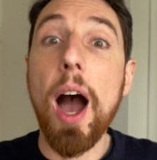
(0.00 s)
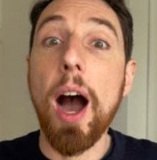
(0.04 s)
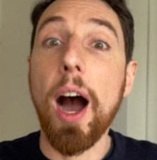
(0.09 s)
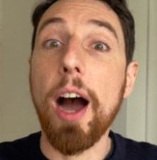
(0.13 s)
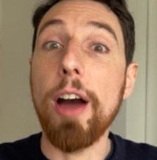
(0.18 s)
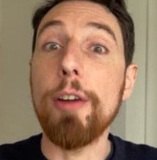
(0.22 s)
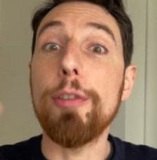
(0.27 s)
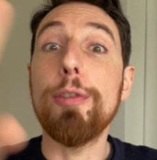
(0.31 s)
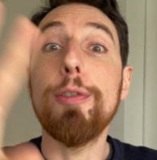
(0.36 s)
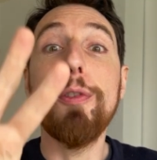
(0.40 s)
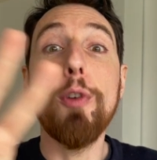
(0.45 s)

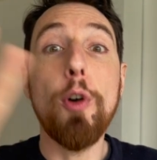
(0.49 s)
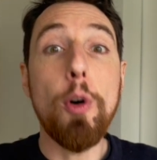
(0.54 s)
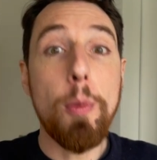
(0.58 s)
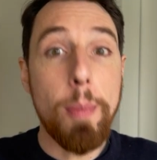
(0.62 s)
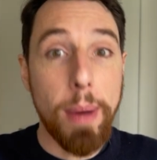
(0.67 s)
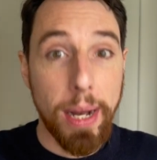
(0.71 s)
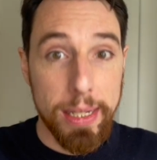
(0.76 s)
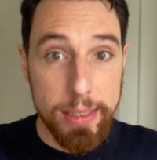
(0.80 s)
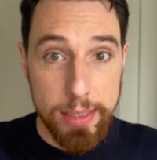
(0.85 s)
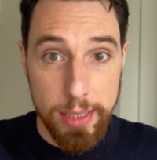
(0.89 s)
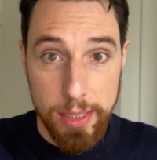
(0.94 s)
I've
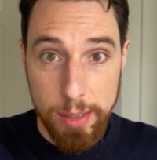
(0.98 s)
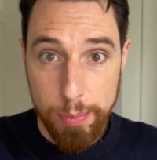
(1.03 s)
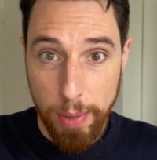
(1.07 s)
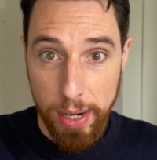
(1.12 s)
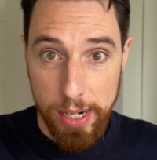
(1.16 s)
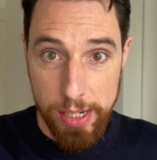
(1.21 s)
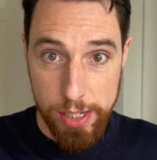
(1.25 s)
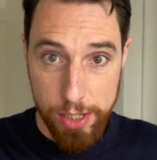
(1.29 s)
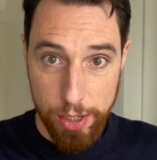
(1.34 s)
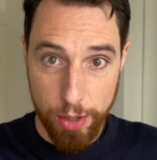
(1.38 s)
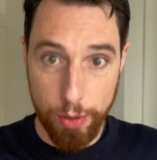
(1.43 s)
formatted
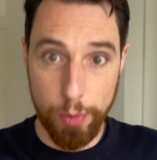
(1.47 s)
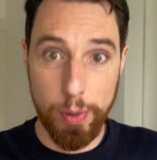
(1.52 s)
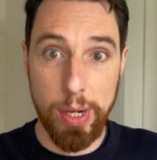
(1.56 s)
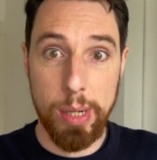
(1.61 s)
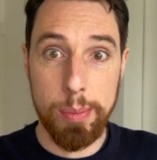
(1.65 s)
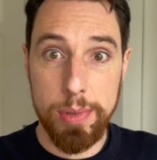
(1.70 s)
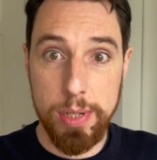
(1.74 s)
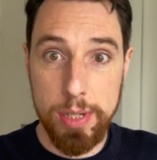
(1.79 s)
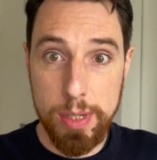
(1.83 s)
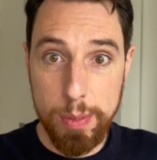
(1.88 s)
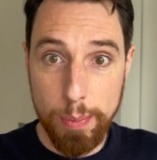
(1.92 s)
my
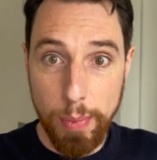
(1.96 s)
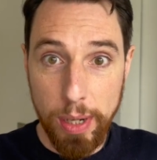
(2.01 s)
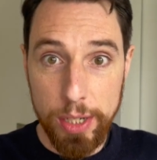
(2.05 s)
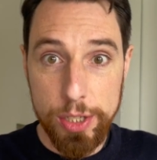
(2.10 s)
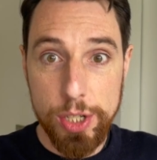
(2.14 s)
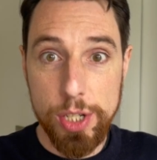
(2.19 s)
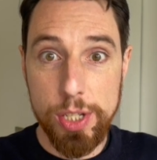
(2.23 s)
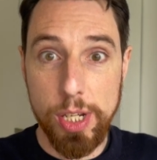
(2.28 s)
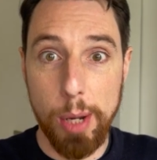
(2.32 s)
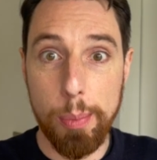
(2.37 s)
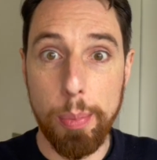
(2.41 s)
script as
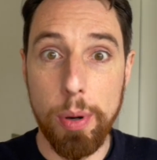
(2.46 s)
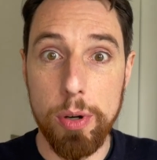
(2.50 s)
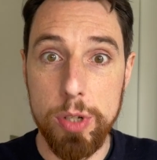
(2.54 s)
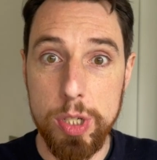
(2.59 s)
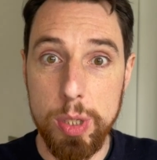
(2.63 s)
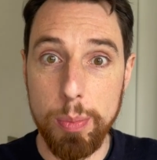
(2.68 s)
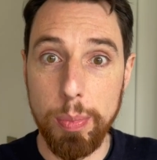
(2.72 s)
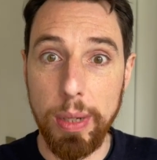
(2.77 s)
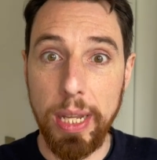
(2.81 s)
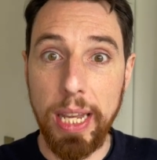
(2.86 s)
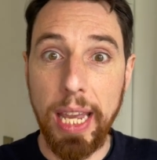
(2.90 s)
much as I
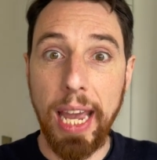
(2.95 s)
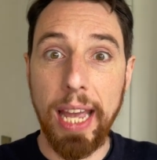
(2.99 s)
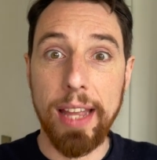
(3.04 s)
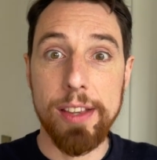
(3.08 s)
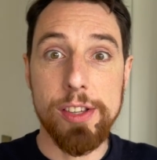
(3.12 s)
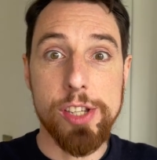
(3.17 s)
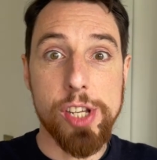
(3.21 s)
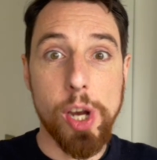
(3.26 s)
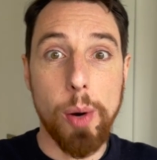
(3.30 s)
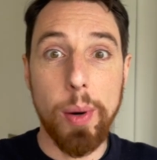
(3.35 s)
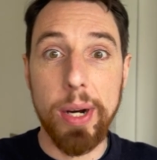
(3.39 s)
possibly
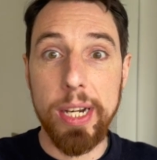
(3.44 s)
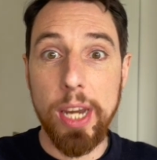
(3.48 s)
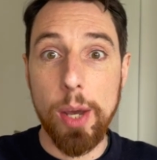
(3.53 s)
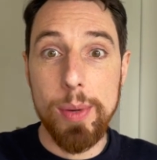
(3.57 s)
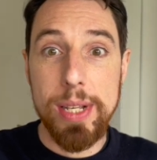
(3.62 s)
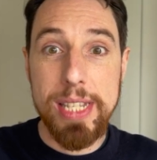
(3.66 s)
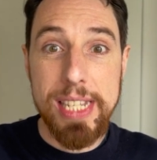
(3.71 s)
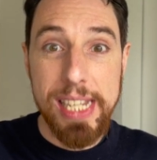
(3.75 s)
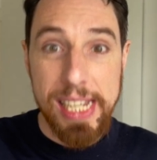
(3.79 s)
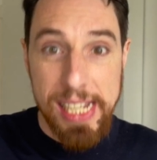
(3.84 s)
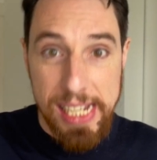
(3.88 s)
can so I know
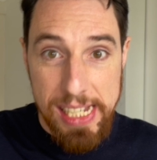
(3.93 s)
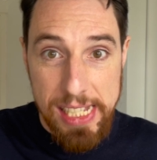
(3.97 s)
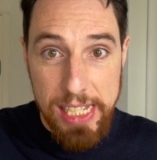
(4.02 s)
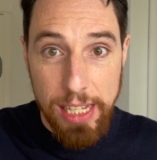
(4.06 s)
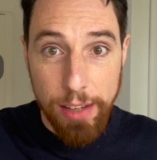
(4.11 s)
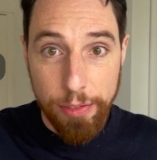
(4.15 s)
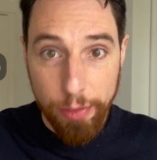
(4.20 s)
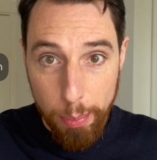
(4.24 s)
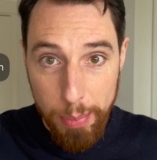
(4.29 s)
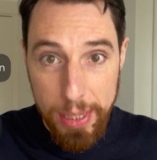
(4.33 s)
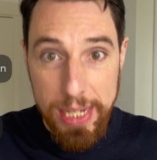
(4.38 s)
it's easy
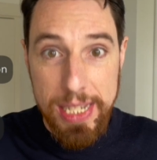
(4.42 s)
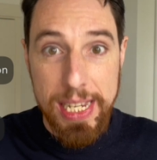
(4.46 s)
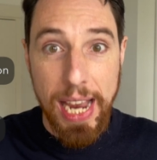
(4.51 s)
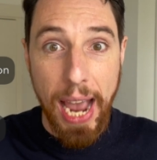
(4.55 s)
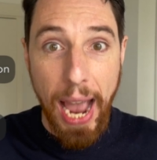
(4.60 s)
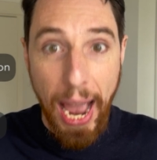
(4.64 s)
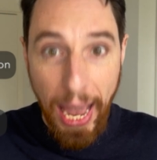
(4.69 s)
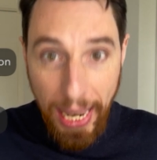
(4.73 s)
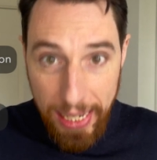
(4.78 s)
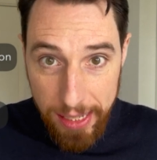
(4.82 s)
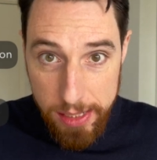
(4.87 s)
for me to
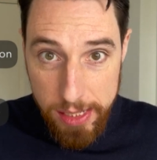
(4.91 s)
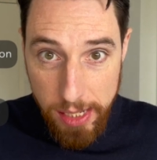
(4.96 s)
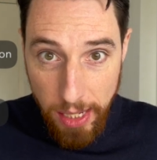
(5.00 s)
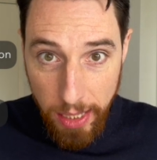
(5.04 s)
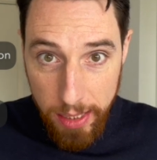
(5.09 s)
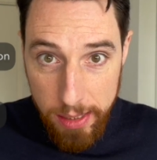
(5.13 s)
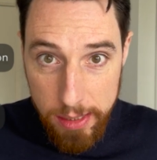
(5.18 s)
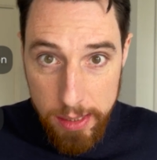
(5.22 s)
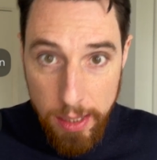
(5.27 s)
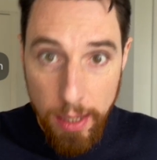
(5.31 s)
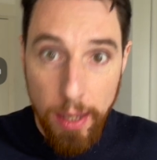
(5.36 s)

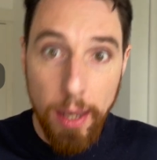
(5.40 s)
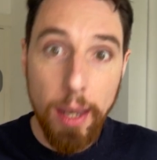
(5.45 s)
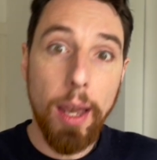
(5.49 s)
annotate.